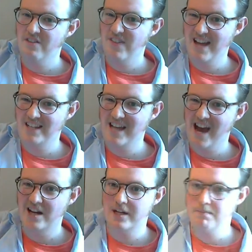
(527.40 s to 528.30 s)
that
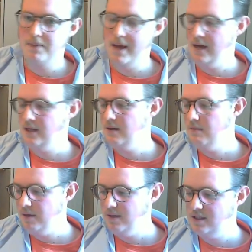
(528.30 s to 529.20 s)
tightly packed,
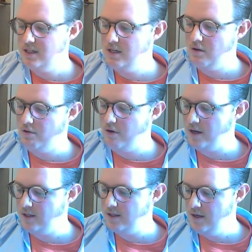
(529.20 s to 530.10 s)
but still all
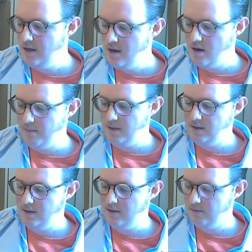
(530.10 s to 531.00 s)
right. I mean,
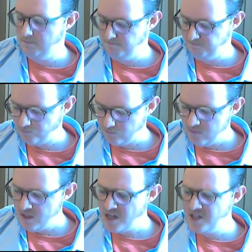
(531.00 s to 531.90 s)

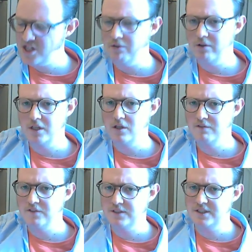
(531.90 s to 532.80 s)
generally,
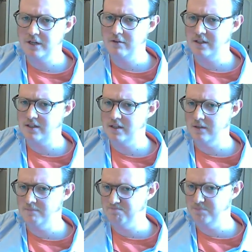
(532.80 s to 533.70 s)
non-filtered cigarettes
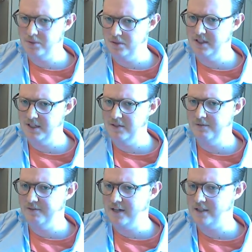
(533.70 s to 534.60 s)
burn a little
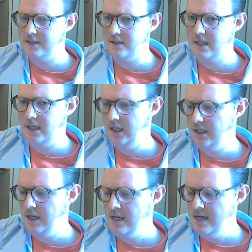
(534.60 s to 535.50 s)
faster than
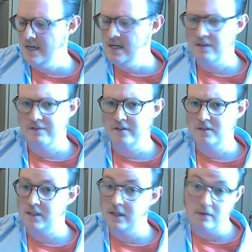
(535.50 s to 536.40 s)
the
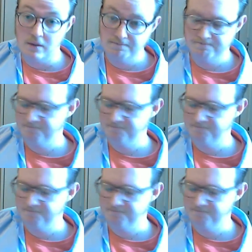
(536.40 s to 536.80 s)
filtered cigarette.